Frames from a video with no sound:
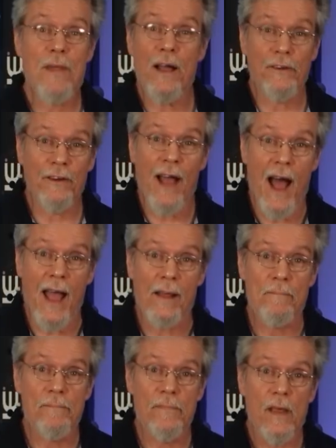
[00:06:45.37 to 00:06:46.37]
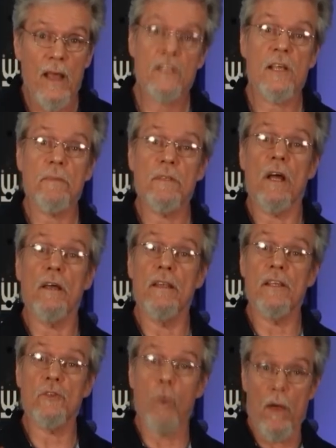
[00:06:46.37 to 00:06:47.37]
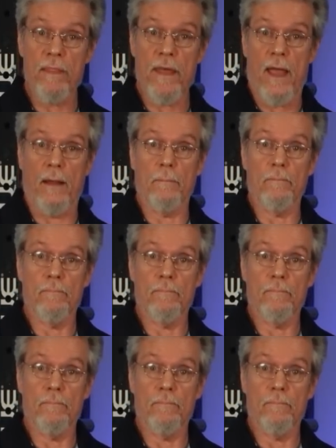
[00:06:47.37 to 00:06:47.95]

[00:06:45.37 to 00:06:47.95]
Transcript: not your guy, except to tell you this one thing.